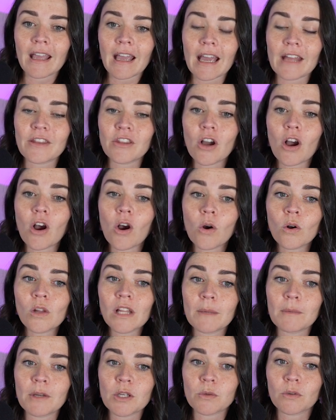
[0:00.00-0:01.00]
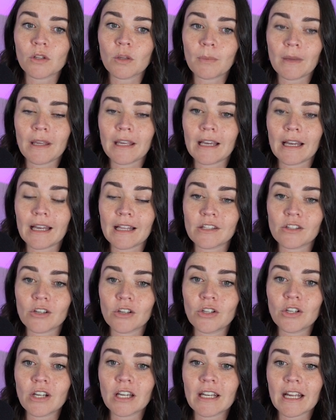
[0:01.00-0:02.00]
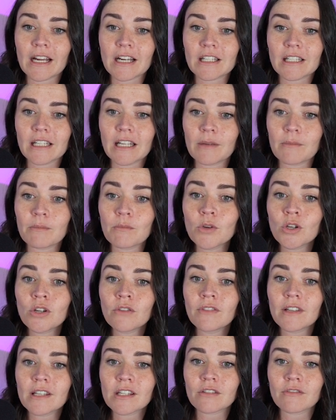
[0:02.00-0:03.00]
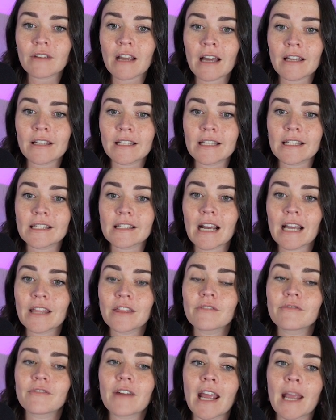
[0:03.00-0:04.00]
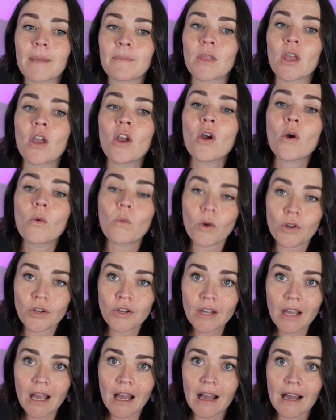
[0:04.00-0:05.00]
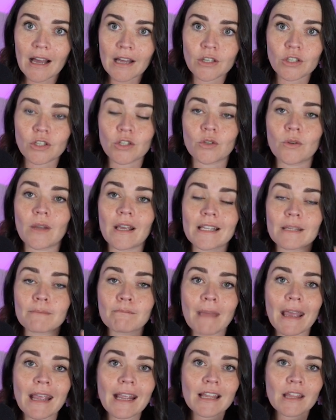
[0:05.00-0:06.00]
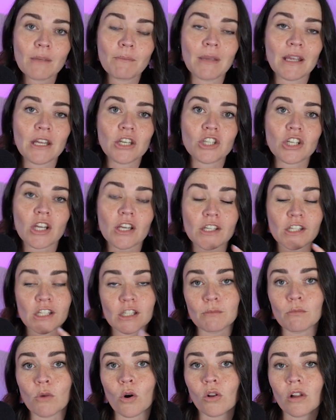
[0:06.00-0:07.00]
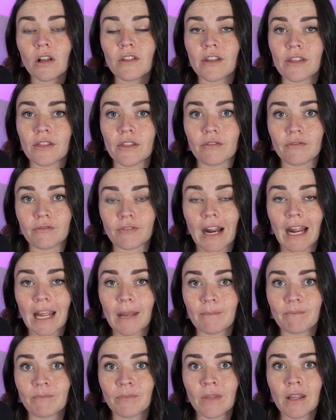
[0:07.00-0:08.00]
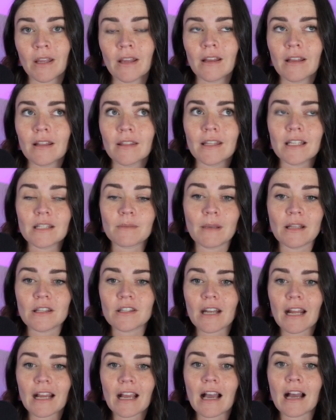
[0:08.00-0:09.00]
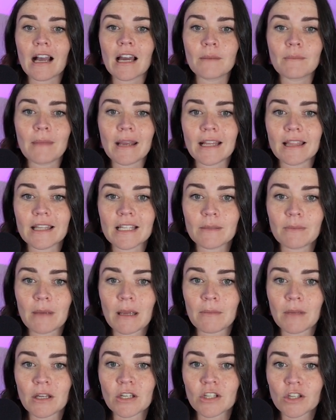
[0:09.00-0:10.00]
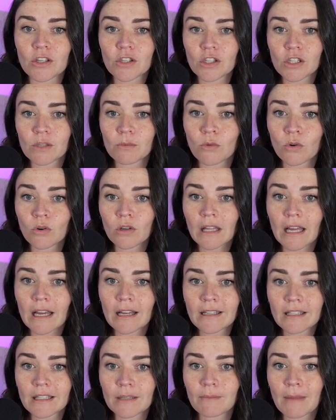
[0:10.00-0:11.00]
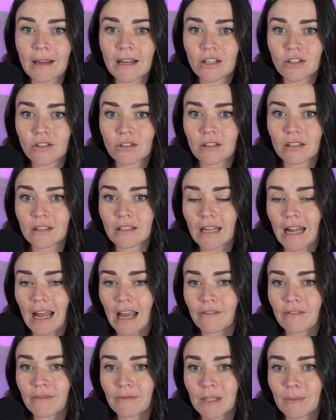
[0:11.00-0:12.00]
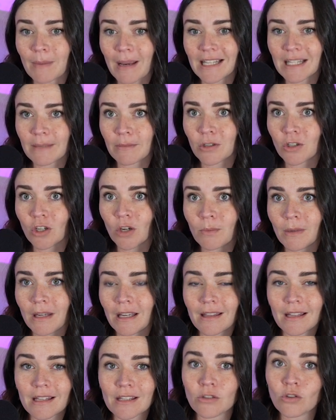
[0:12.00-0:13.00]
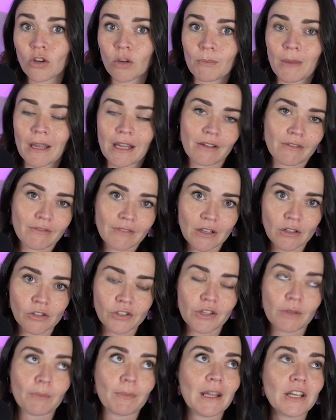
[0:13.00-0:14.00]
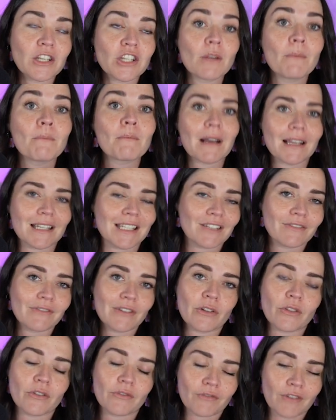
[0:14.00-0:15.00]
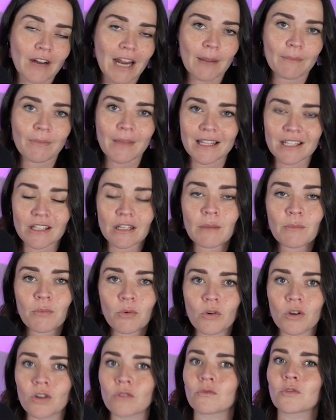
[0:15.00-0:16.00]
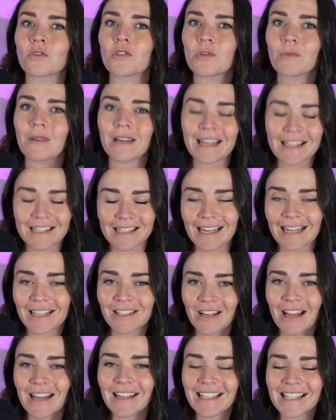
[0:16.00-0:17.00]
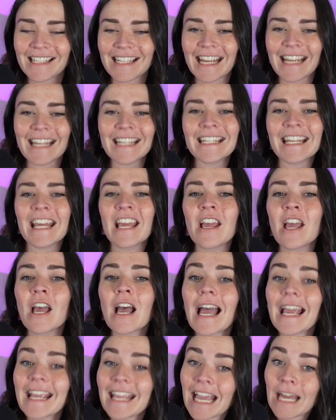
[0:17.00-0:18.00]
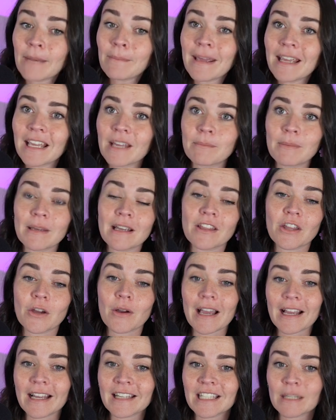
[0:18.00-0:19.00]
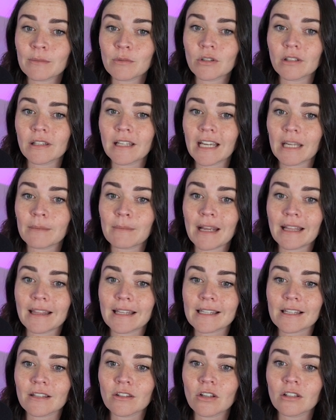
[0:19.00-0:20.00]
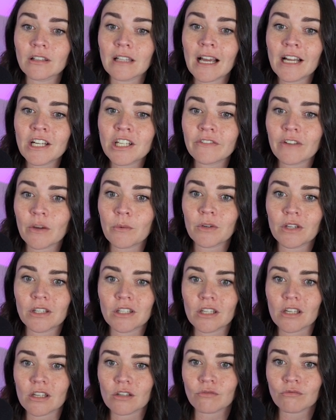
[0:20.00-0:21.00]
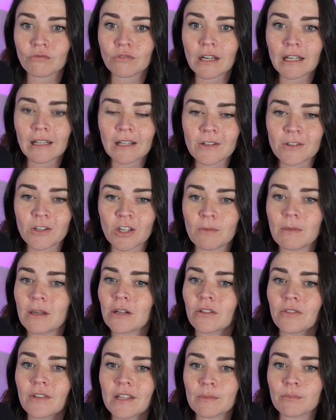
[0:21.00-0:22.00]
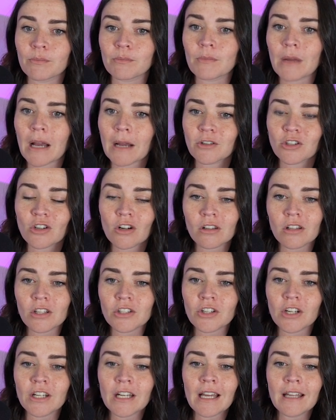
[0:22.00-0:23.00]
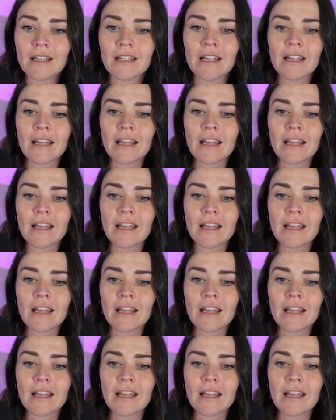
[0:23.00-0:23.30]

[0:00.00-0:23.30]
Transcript: And the whole image will appear. And so you can actually move this around inside the frame. What you can't do is make the picture smaller than the frame. This means that I can't make this image smaller to have space at the top here that's not being filled. The picture must fill the frame. That's an important rule that we just need to understand. I can make it bigger though. I can double click and make this a lot larger if I wanted to just really zoom in on this chocolate donut.